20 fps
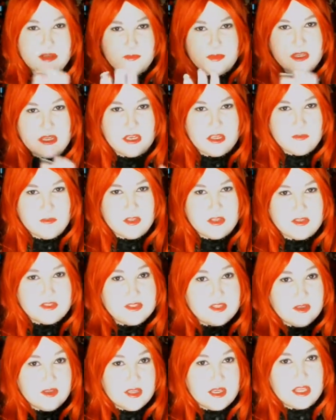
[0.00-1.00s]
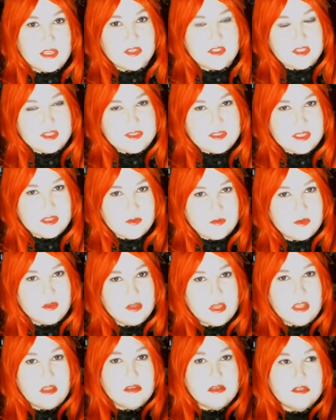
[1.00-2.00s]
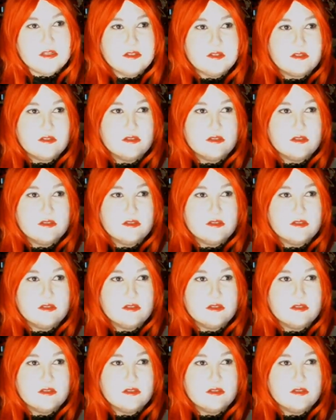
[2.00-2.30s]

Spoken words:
to put it up close so you can actually see the real colors.